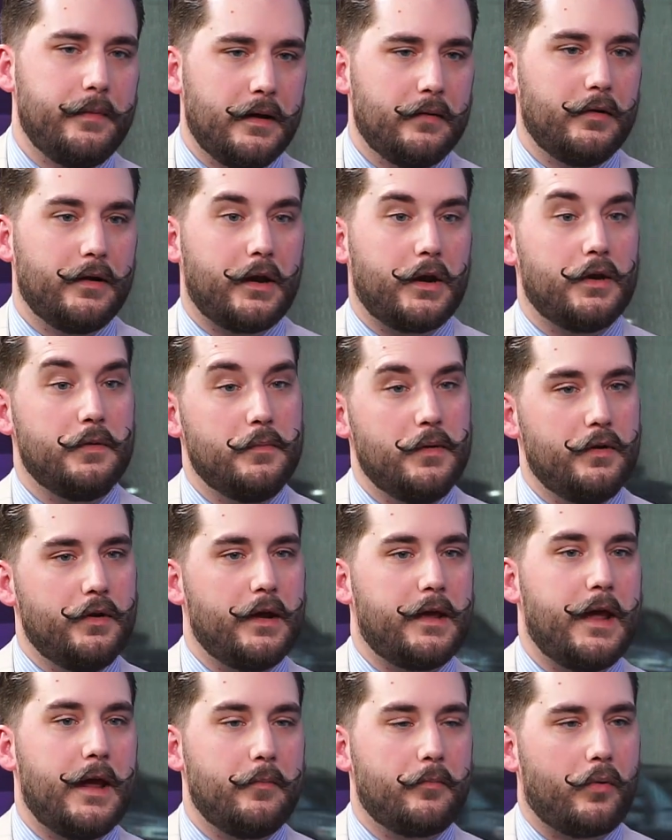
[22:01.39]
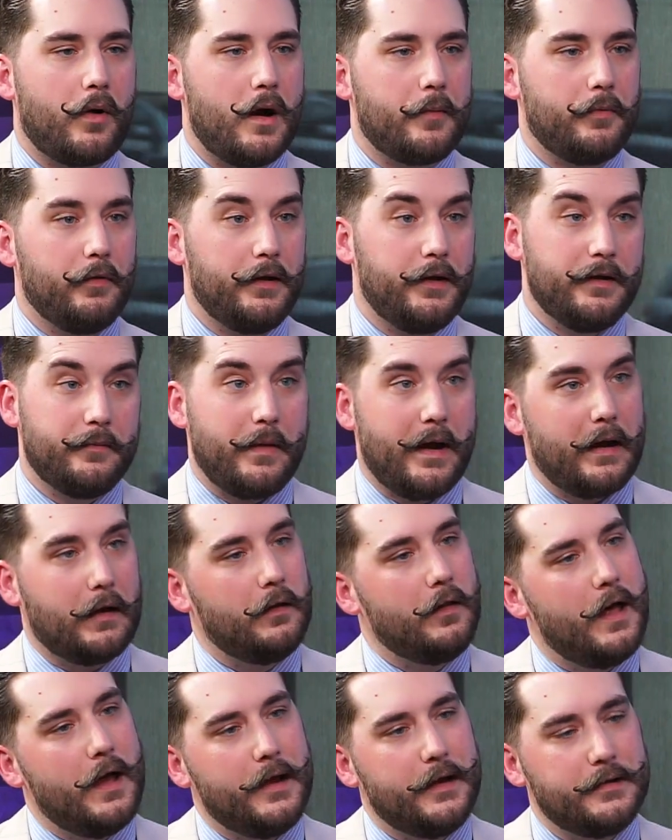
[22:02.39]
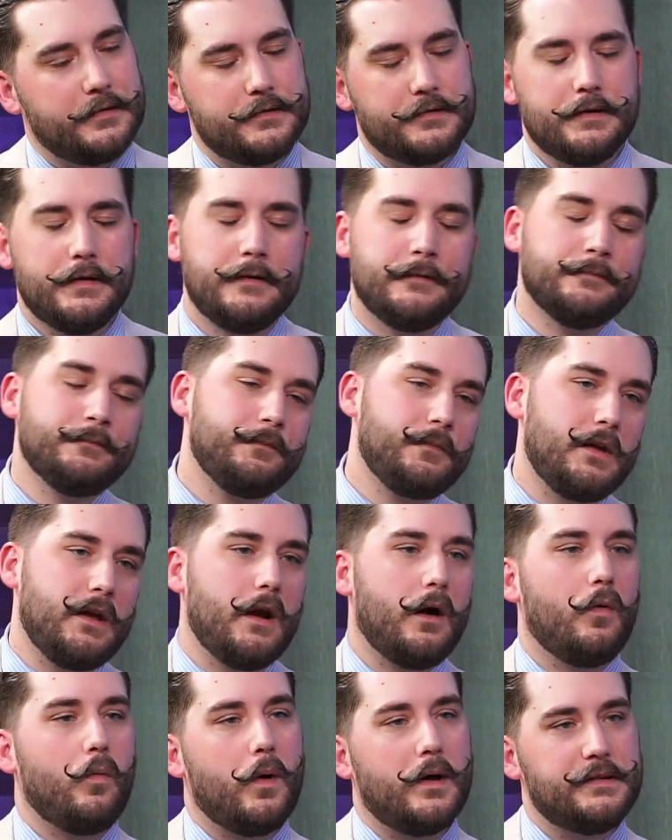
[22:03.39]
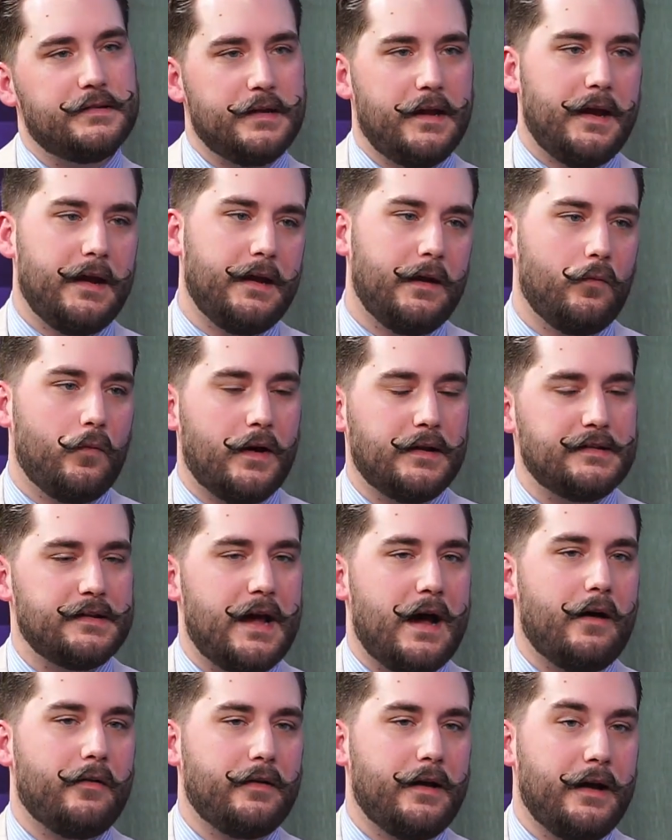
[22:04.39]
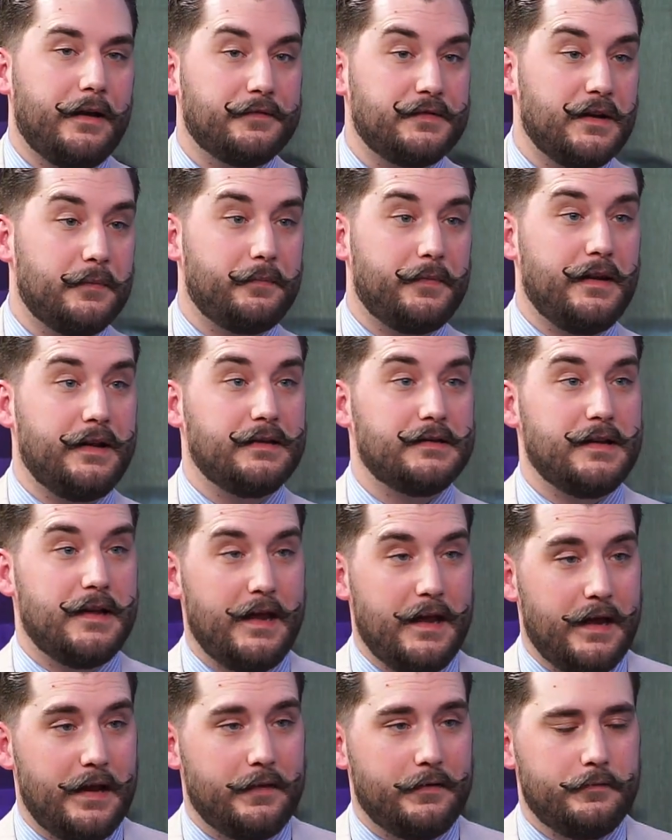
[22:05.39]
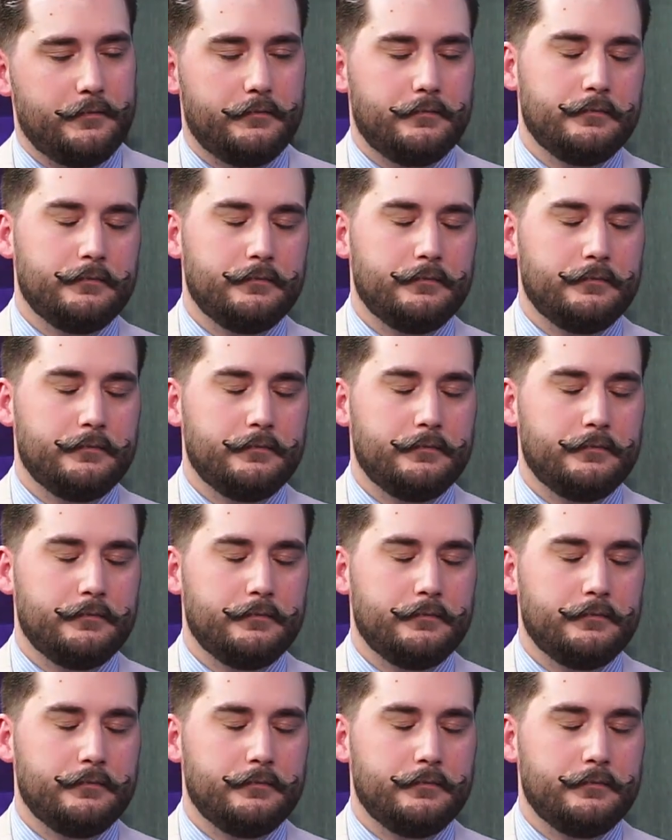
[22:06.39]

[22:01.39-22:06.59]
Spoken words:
able to communicate properly to my clients, what's in and what's out. And if something's in,